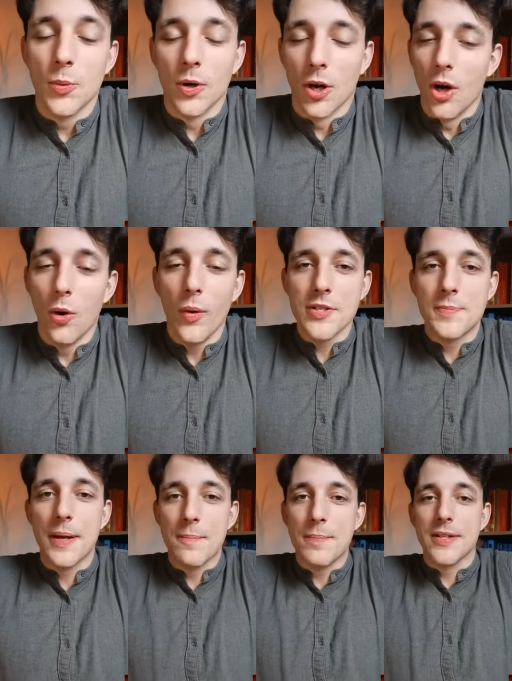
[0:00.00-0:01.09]
You will always
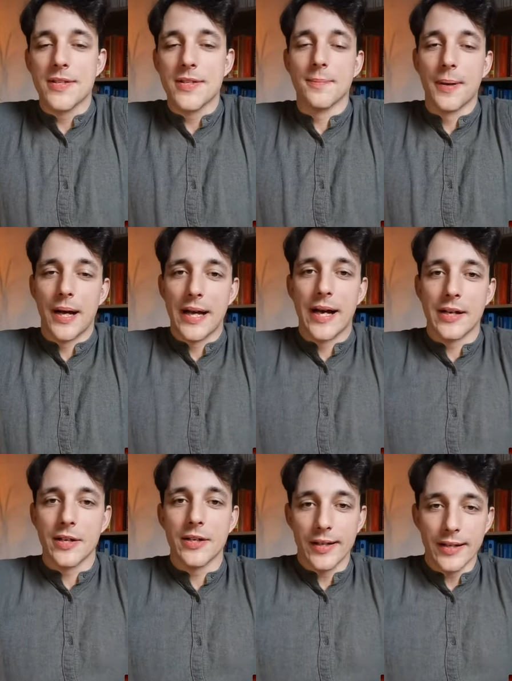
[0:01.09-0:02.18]
be beaten by
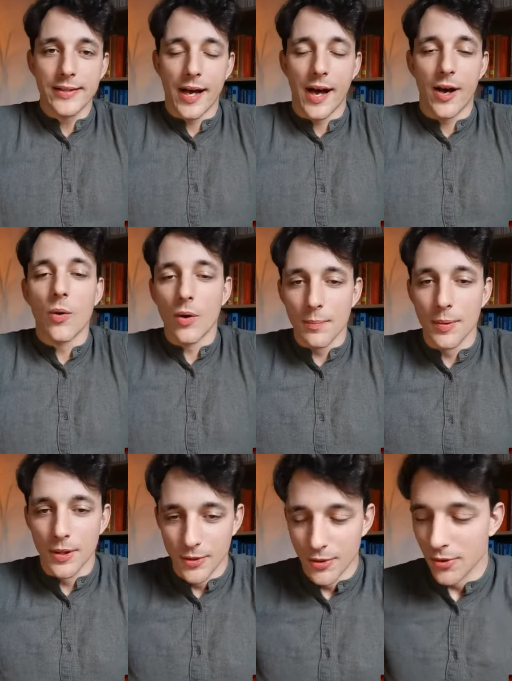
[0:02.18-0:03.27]
either Dita or
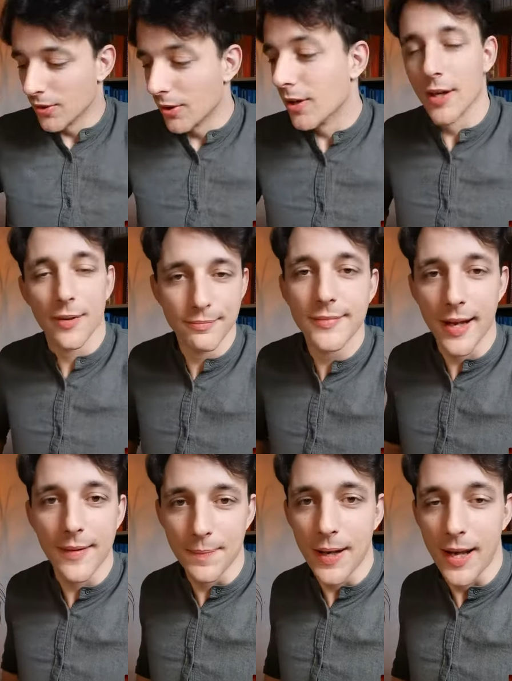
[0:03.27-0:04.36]
Blue, or they
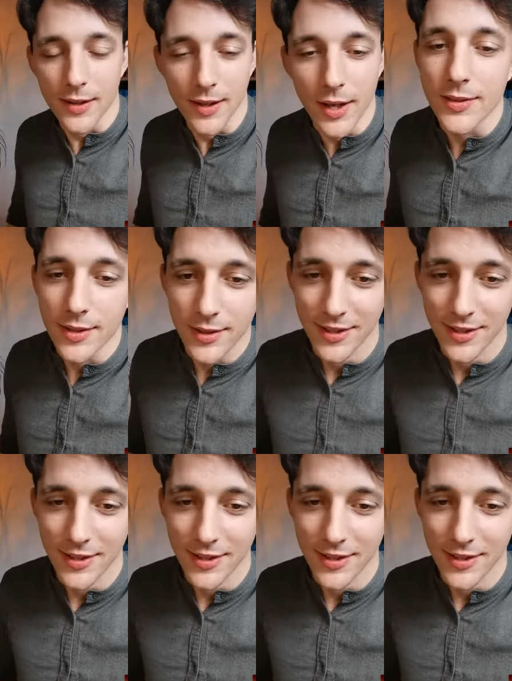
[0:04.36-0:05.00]
play a lot.